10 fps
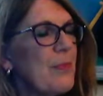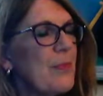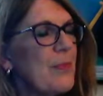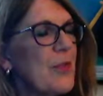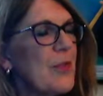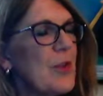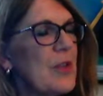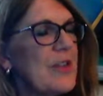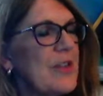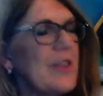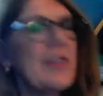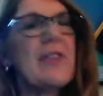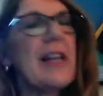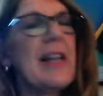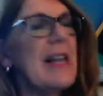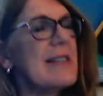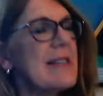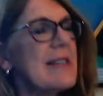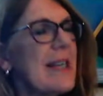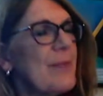So this is That Last
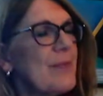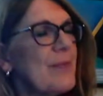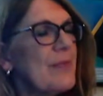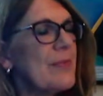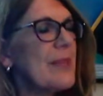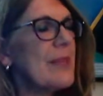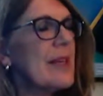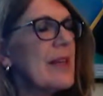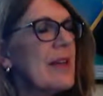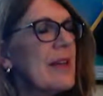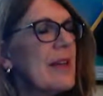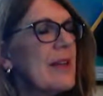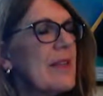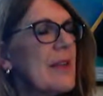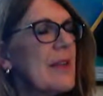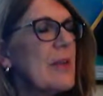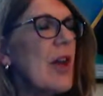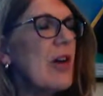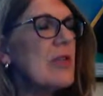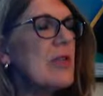Thing. They
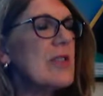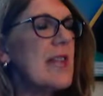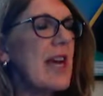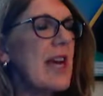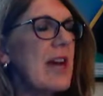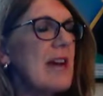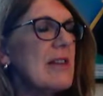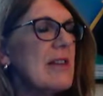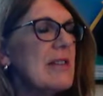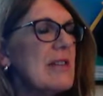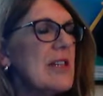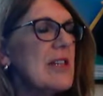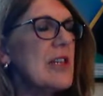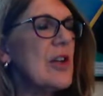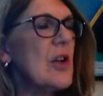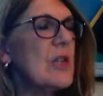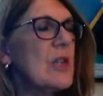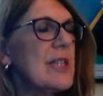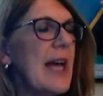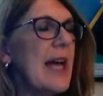belong to the air, know the
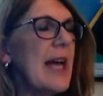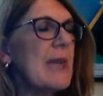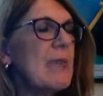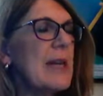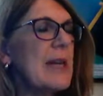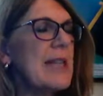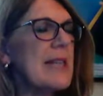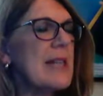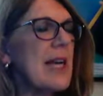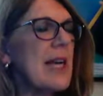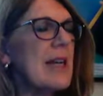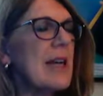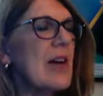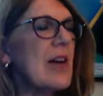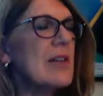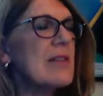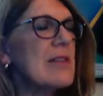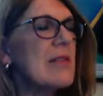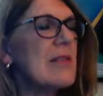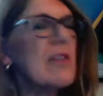time by dandelion
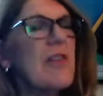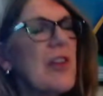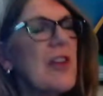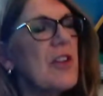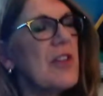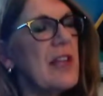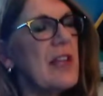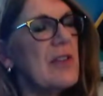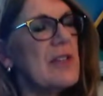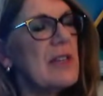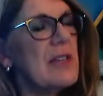clocks, the feather thieves,